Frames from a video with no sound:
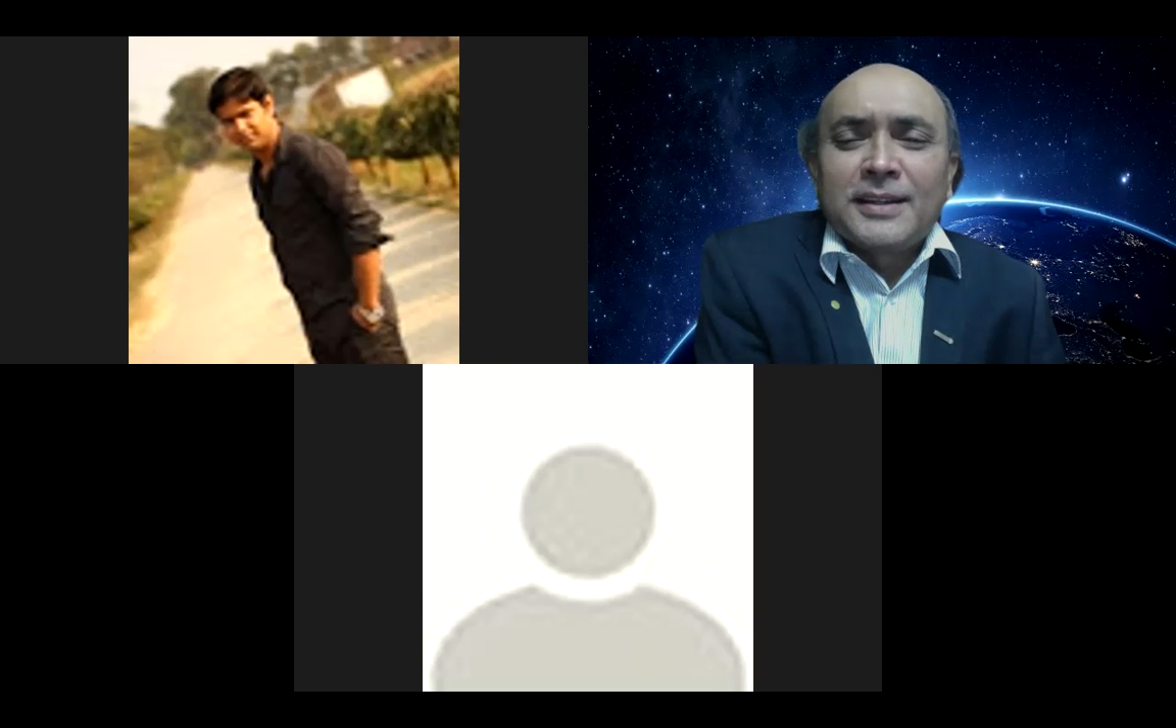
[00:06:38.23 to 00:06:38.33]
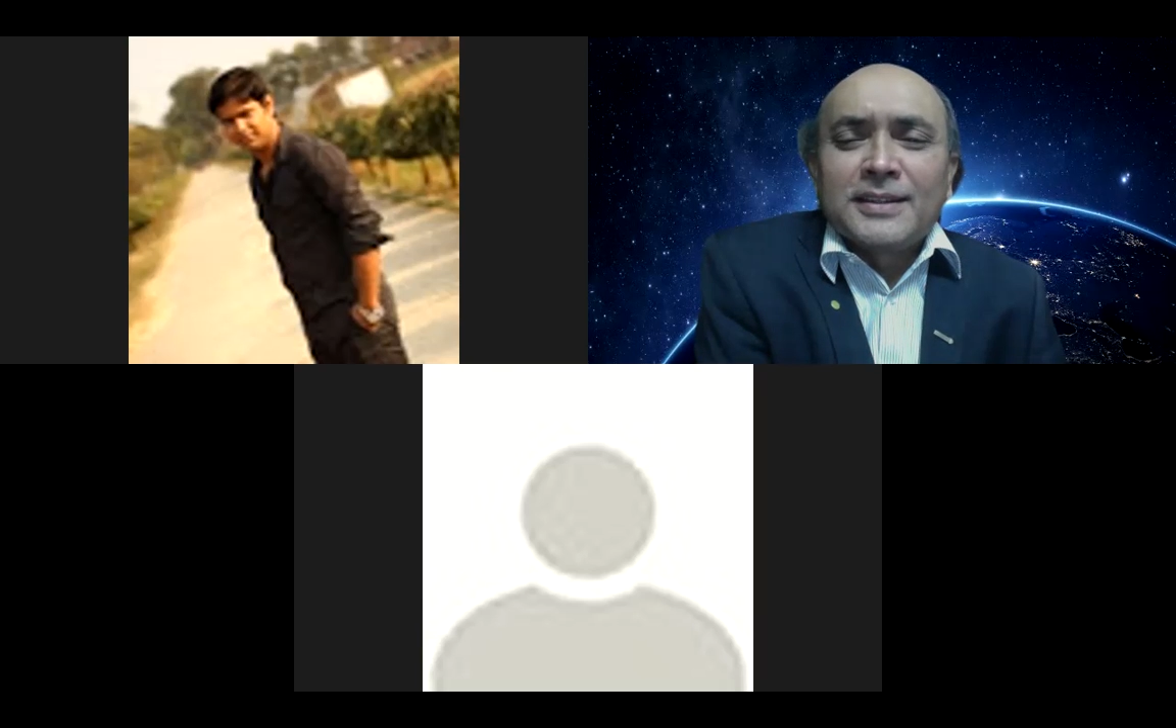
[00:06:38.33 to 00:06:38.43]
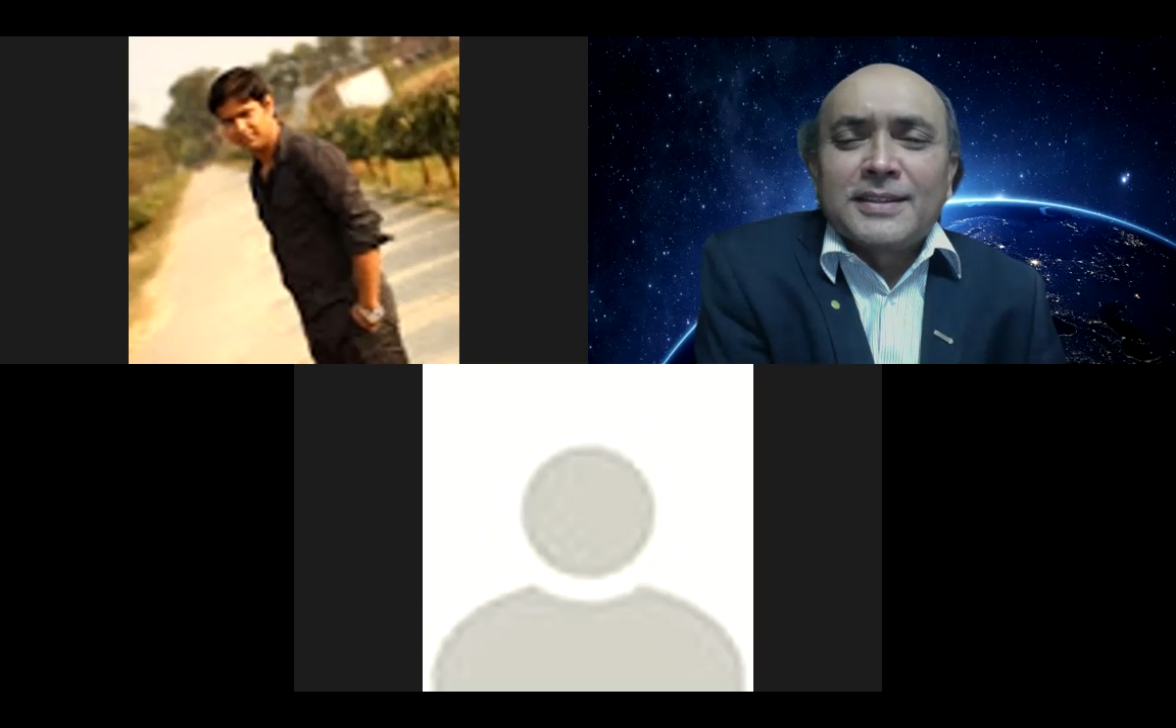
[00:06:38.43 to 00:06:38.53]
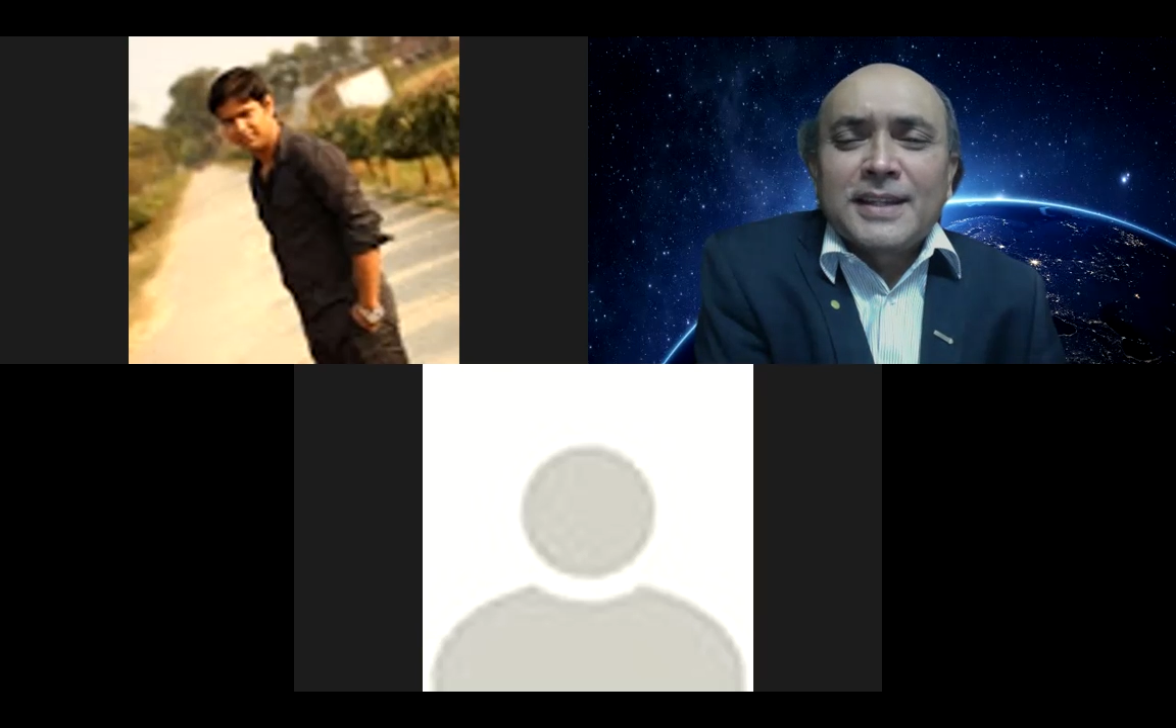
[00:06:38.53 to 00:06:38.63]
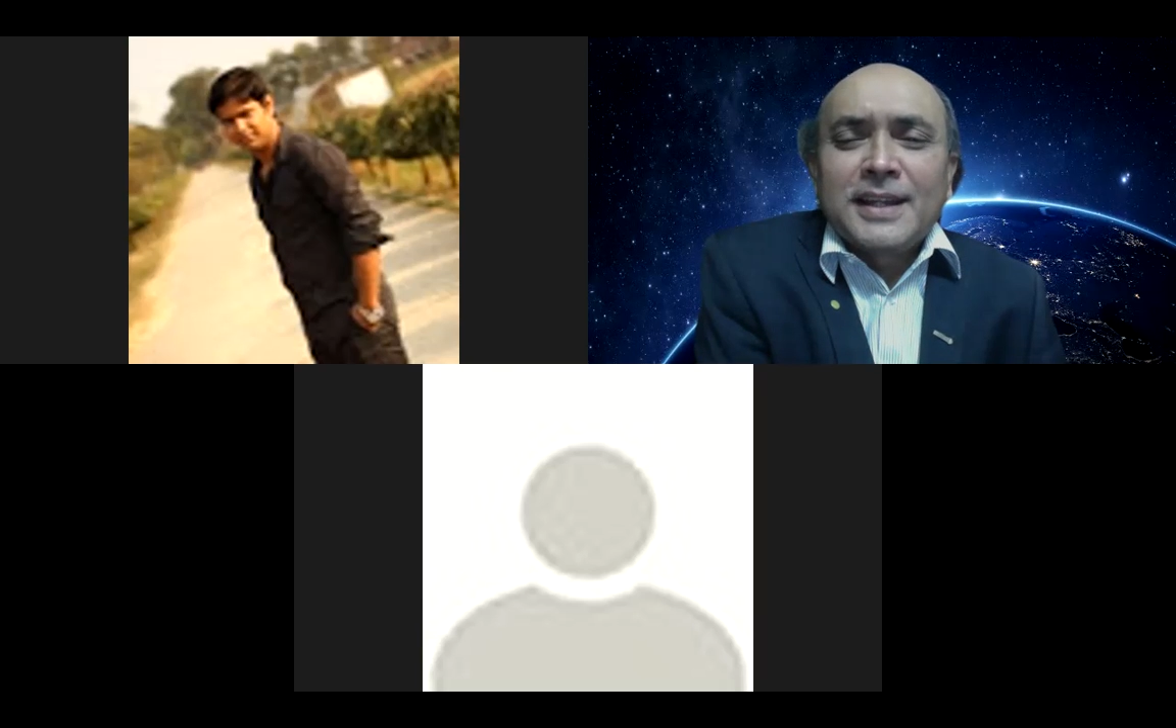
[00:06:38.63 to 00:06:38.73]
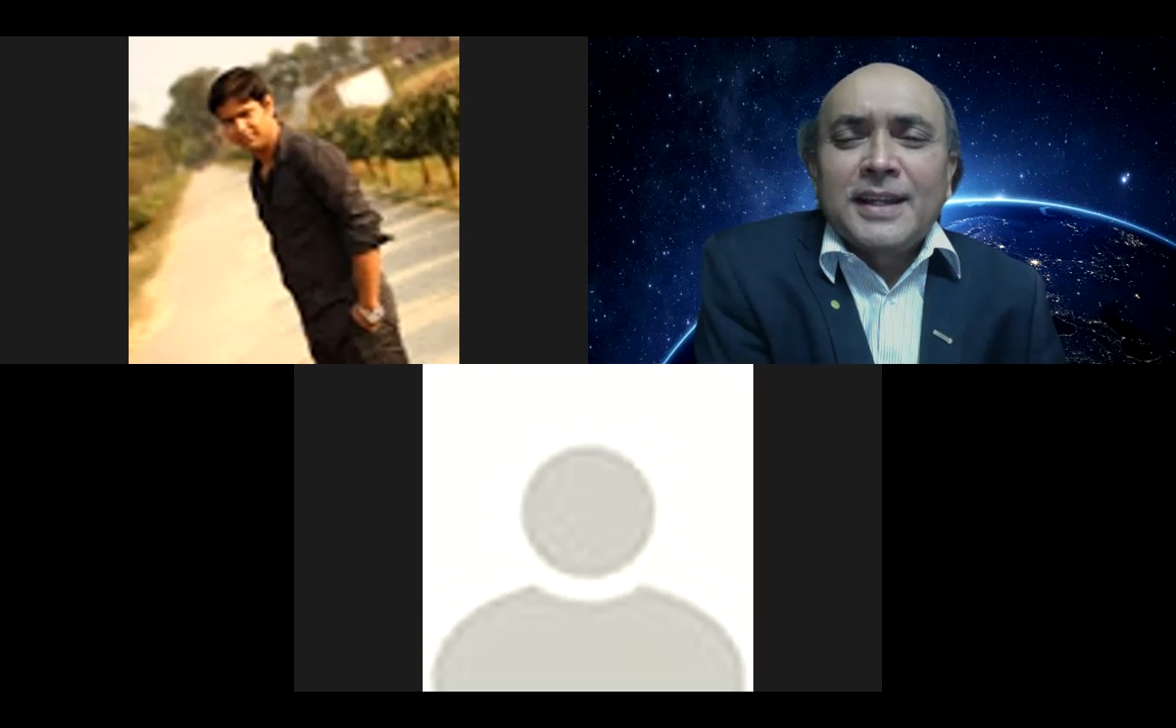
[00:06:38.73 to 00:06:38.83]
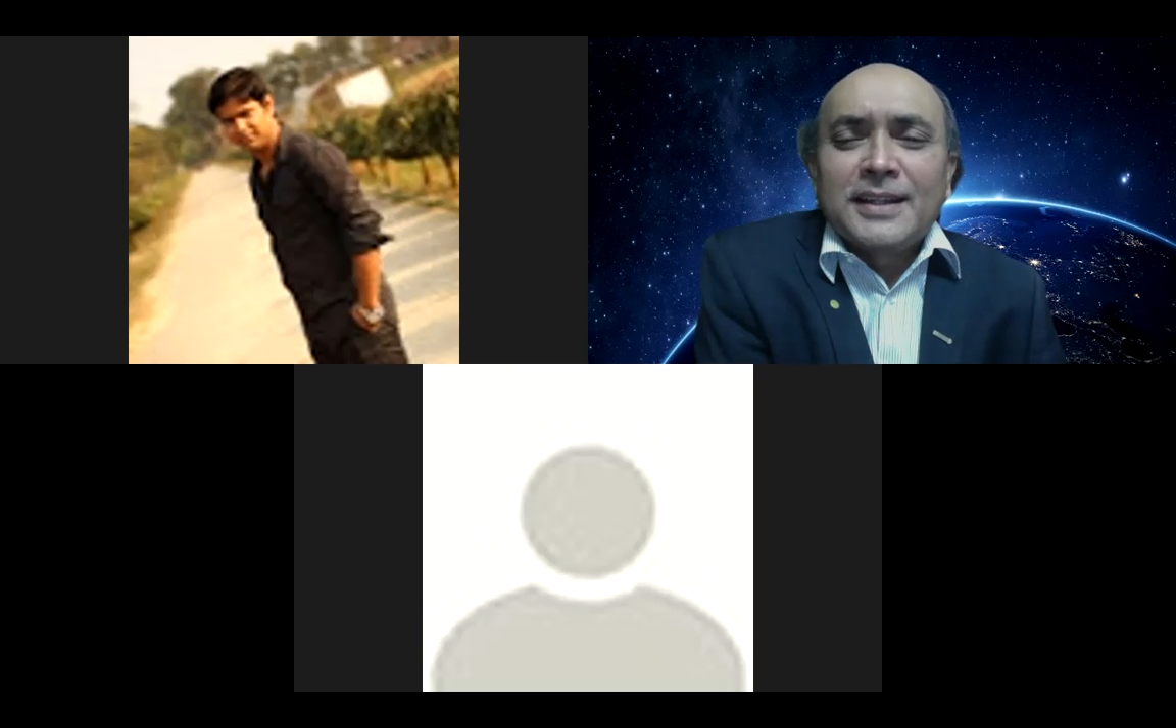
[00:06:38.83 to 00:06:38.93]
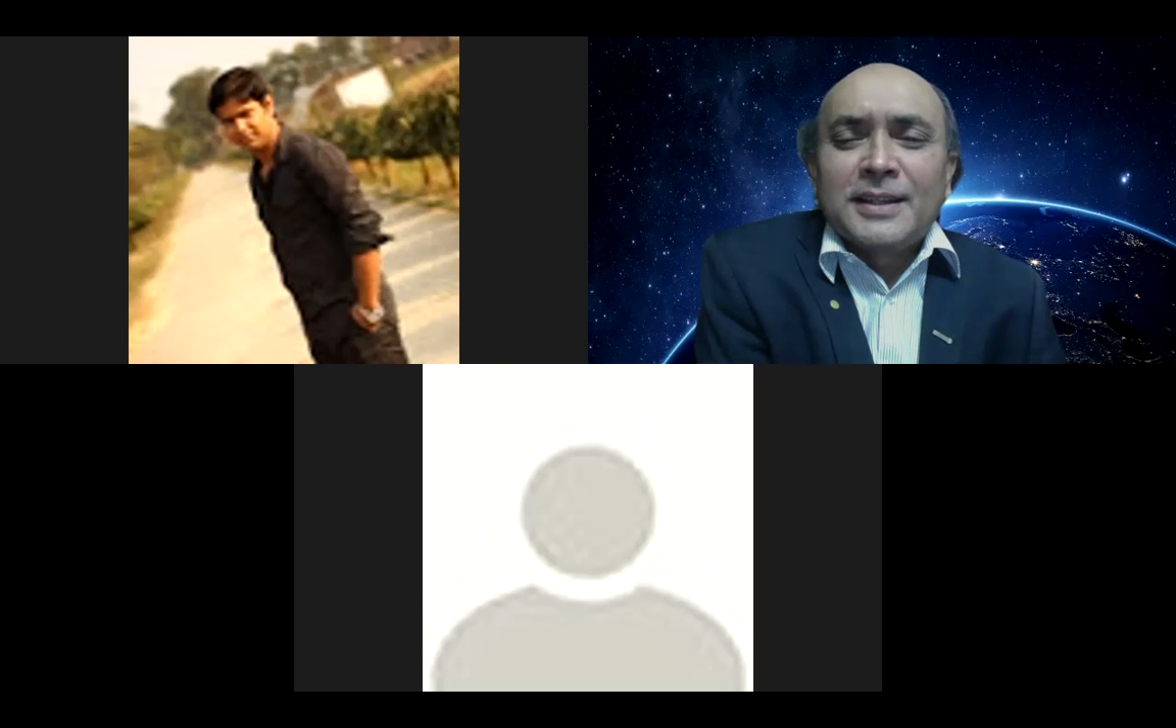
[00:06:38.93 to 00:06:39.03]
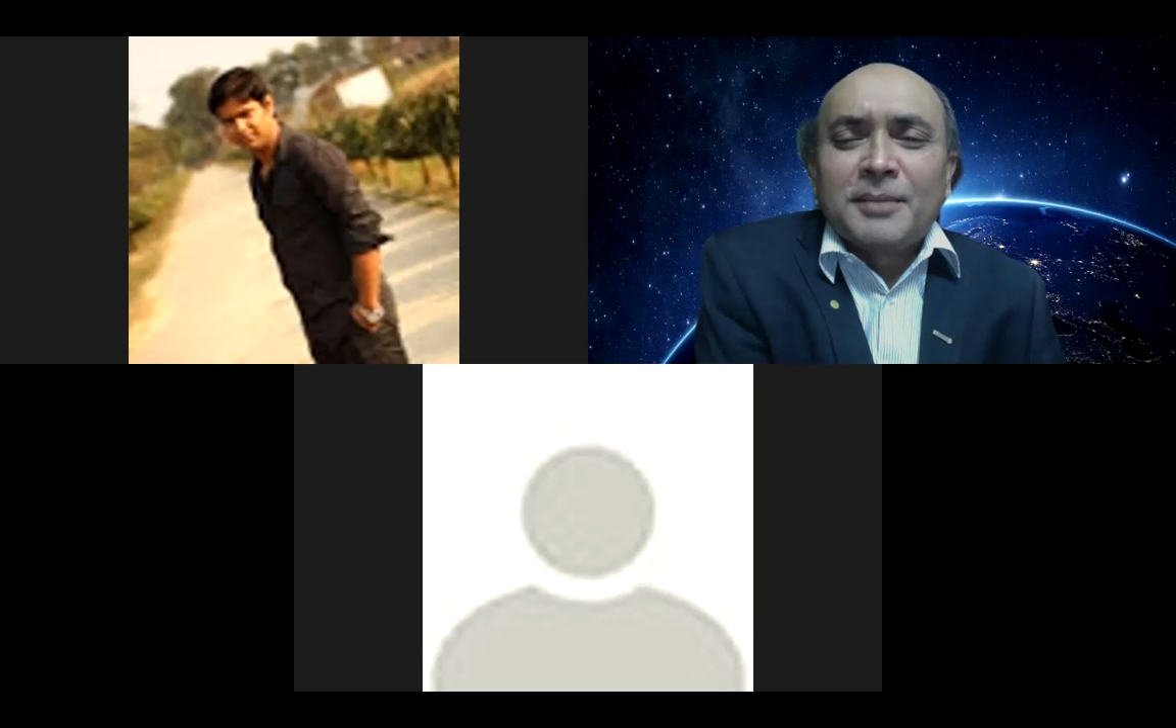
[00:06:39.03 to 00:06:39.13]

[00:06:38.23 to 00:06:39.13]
still in